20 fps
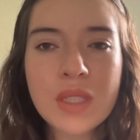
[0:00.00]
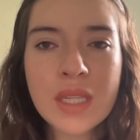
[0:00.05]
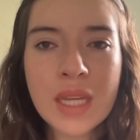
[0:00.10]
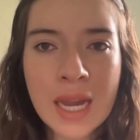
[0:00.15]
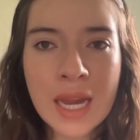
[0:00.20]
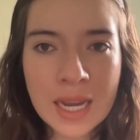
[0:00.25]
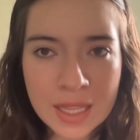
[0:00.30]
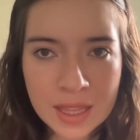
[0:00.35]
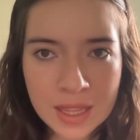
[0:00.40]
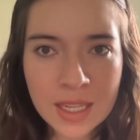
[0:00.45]

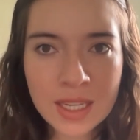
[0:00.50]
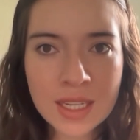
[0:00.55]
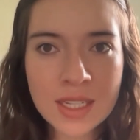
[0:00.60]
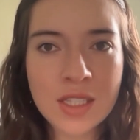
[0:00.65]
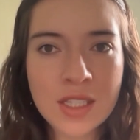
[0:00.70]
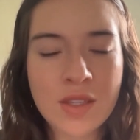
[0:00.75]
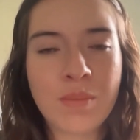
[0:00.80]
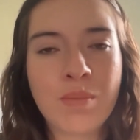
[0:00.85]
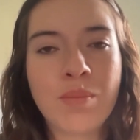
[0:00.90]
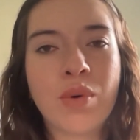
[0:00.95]
I think
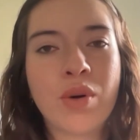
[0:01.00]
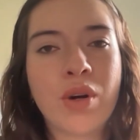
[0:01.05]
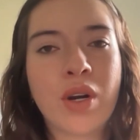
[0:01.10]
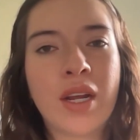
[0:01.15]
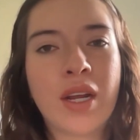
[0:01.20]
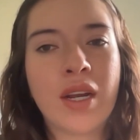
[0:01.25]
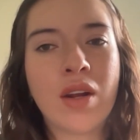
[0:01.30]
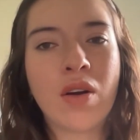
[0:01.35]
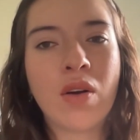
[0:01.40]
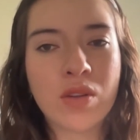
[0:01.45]
it's
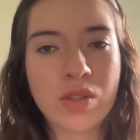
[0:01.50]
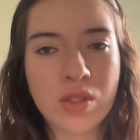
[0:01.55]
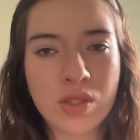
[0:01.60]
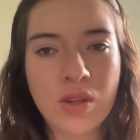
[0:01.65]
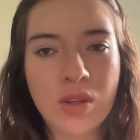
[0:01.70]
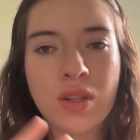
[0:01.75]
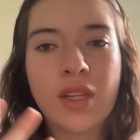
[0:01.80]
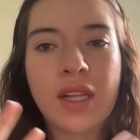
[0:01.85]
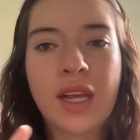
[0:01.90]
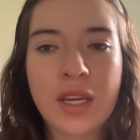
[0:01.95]
important
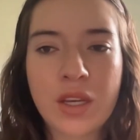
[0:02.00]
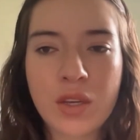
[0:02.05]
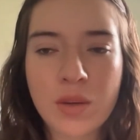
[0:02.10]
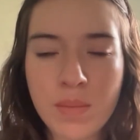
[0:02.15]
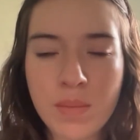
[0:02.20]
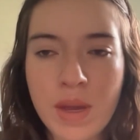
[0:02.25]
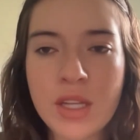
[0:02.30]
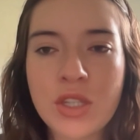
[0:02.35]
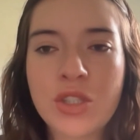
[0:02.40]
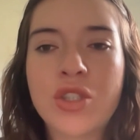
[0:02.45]
also, like you
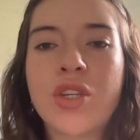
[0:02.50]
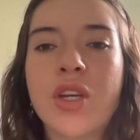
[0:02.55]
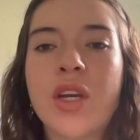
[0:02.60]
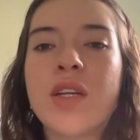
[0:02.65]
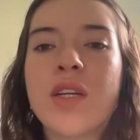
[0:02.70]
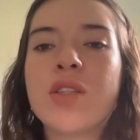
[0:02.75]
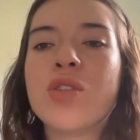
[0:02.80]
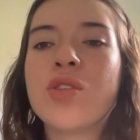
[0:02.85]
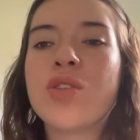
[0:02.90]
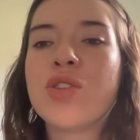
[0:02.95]

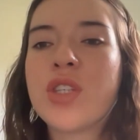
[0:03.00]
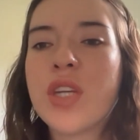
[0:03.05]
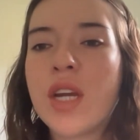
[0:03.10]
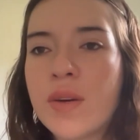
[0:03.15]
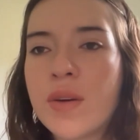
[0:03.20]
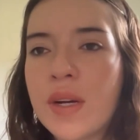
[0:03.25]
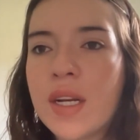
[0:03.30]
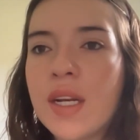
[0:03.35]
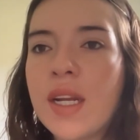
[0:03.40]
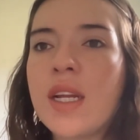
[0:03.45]
mentioned, to
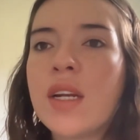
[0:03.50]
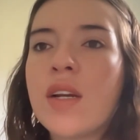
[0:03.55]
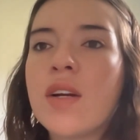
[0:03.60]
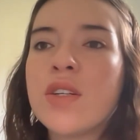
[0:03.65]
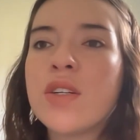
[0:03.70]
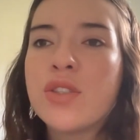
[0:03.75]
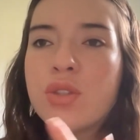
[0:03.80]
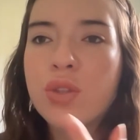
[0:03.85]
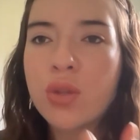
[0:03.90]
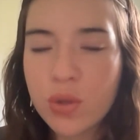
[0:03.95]
share it in
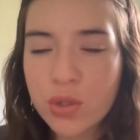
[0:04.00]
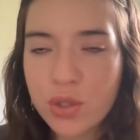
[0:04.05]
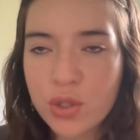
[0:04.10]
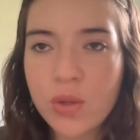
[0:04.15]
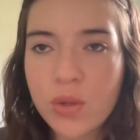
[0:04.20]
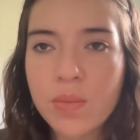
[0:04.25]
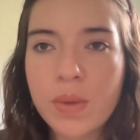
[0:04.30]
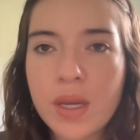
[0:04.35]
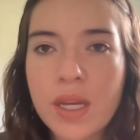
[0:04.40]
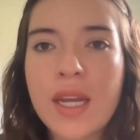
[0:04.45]
our
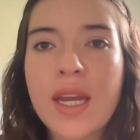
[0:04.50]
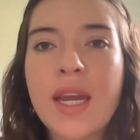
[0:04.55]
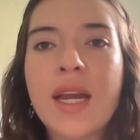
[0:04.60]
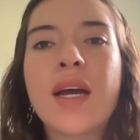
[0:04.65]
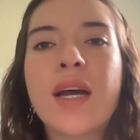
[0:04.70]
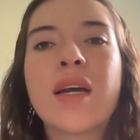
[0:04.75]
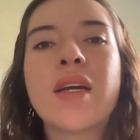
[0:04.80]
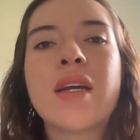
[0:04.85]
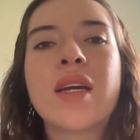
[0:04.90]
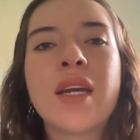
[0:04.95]
social
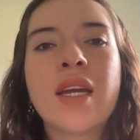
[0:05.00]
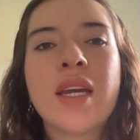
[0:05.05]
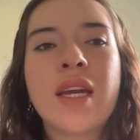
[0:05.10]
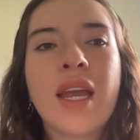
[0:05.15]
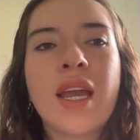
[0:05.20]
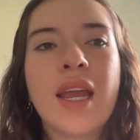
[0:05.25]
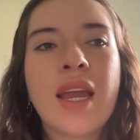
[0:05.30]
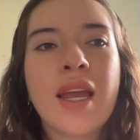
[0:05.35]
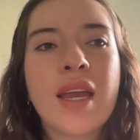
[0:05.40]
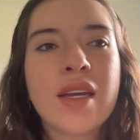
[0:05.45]
media
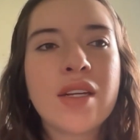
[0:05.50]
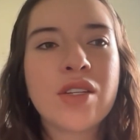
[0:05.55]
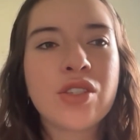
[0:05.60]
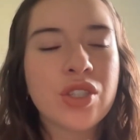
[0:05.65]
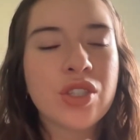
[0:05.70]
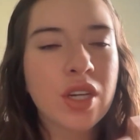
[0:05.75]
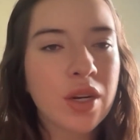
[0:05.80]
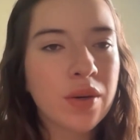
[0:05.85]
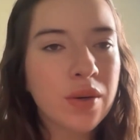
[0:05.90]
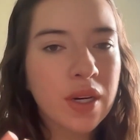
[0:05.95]
and
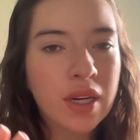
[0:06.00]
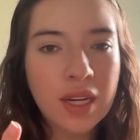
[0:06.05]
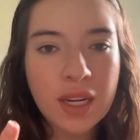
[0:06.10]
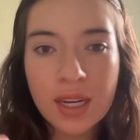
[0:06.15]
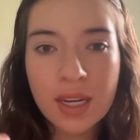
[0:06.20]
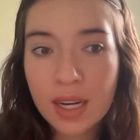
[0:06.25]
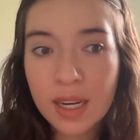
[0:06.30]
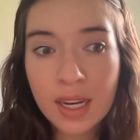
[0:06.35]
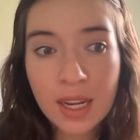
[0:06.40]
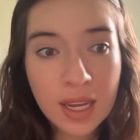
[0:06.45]
share it
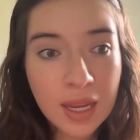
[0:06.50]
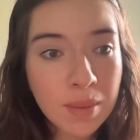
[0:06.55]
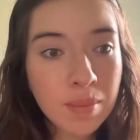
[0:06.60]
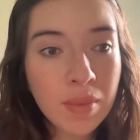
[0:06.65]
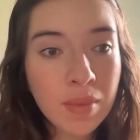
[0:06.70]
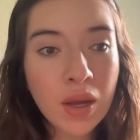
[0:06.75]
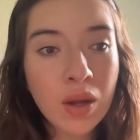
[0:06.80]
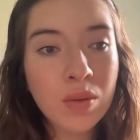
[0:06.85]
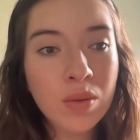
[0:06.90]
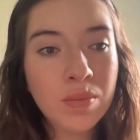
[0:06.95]
in an
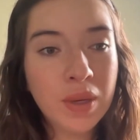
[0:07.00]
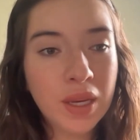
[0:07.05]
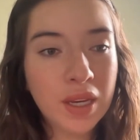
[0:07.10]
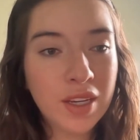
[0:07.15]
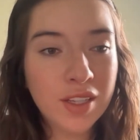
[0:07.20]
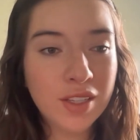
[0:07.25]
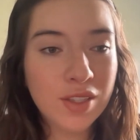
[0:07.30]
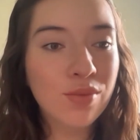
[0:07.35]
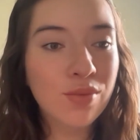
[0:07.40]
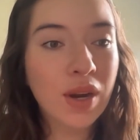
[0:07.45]
email,
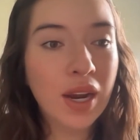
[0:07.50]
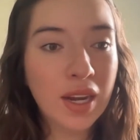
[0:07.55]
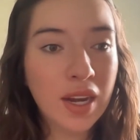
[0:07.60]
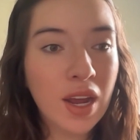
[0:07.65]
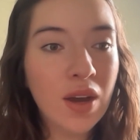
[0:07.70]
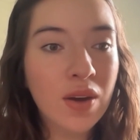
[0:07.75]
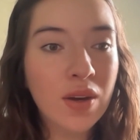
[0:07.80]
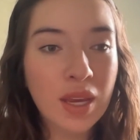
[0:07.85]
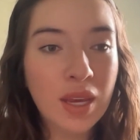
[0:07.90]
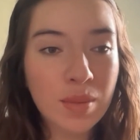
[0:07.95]
because right
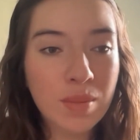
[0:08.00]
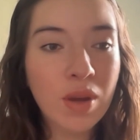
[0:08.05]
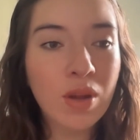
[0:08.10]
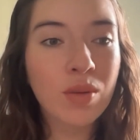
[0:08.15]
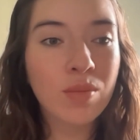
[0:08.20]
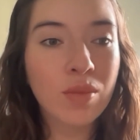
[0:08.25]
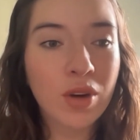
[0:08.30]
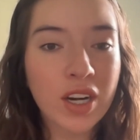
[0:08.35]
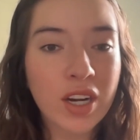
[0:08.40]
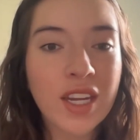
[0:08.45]
now
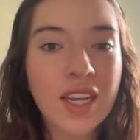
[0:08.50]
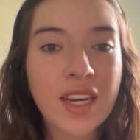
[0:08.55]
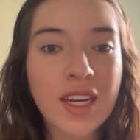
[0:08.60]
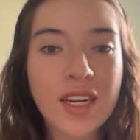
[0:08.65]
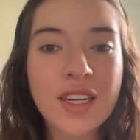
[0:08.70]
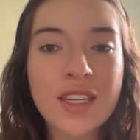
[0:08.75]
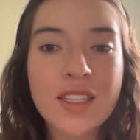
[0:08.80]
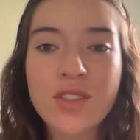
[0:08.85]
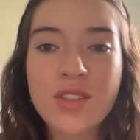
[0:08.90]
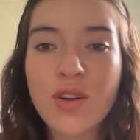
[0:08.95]
email
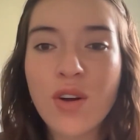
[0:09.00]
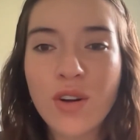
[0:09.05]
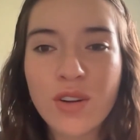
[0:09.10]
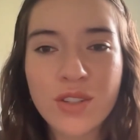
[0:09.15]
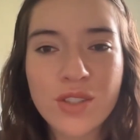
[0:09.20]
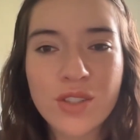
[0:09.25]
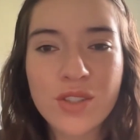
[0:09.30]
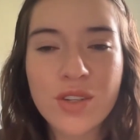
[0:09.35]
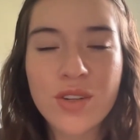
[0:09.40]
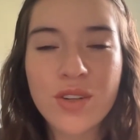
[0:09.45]
marketing is
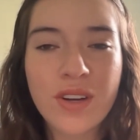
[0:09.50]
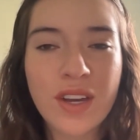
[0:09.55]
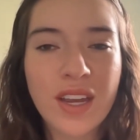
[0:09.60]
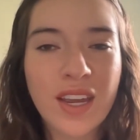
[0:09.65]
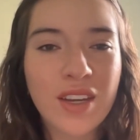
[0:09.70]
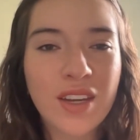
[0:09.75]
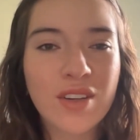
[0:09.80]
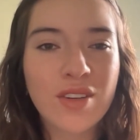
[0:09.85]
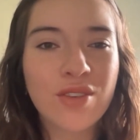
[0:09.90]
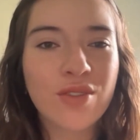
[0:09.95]
also
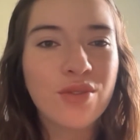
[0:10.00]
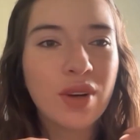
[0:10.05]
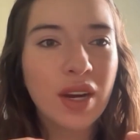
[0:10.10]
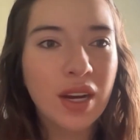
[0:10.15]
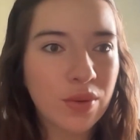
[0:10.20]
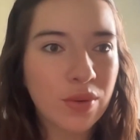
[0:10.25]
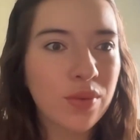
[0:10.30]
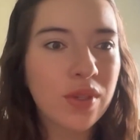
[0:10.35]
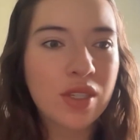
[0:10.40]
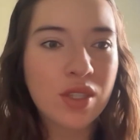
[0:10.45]
a
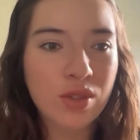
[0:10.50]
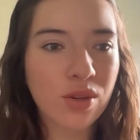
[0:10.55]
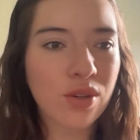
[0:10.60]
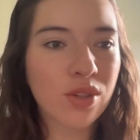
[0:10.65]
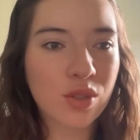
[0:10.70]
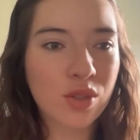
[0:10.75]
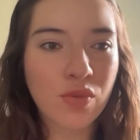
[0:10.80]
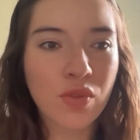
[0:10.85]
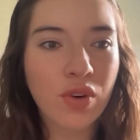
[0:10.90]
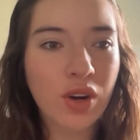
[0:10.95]
great
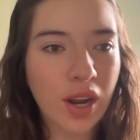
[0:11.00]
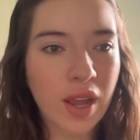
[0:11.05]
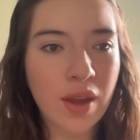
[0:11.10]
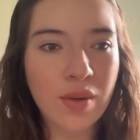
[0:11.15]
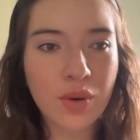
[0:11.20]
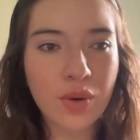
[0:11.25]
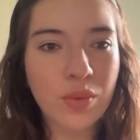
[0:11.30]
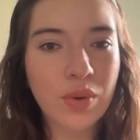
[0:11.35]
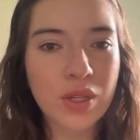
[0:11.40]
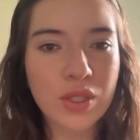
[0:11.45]
resource for
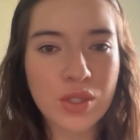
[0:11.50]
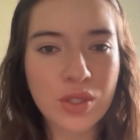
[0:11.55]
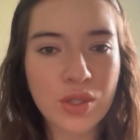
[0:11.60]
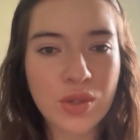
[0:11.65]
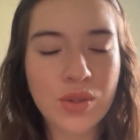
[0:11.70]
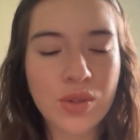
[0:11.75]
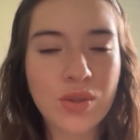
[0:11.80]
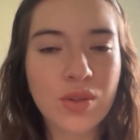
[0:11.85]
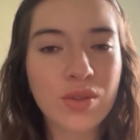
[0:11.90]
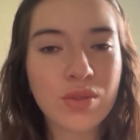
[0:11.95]
everyone
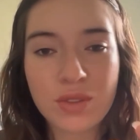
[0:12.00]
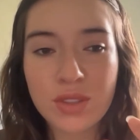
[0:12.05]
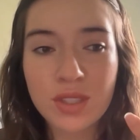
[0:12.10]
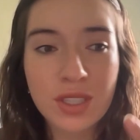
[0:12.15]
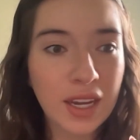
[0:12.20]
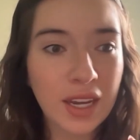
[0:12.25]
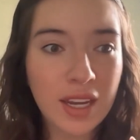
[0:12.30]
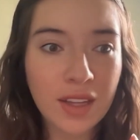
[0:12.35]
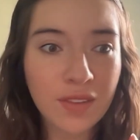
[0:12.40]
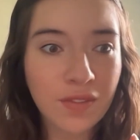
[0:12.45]
to
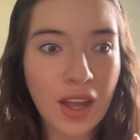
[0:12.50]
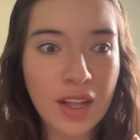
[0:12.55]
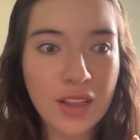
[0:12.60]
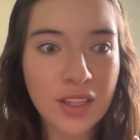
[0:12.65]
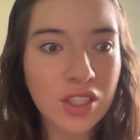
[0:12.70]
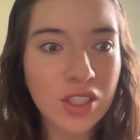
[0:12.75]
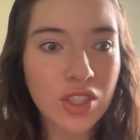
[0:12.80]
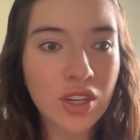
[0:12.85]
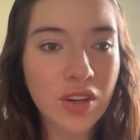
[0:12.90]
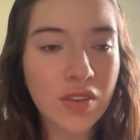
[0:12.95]
take
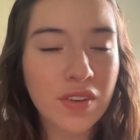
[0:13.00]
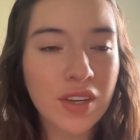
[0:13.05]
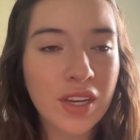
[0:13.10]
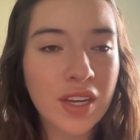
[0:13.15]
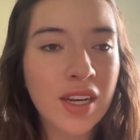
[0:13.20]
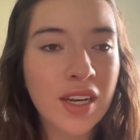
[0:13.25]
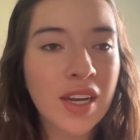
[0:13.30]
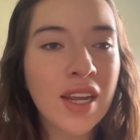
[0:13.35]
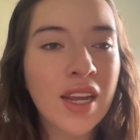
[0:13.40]
advantage of it.